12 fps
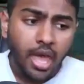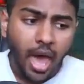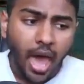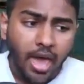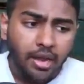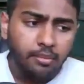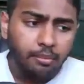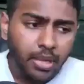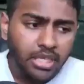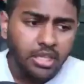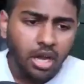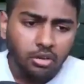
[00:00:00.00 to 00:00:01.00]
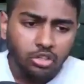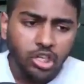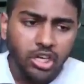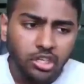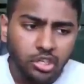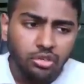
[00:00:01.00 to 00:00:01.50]
And basically, I'm gonna
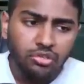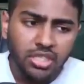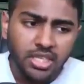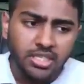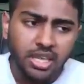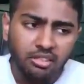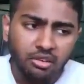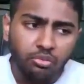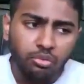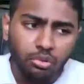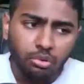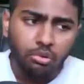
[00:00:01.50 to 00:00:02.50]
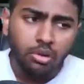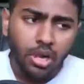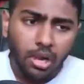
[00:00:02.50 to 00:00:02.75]
try and use this at the wall.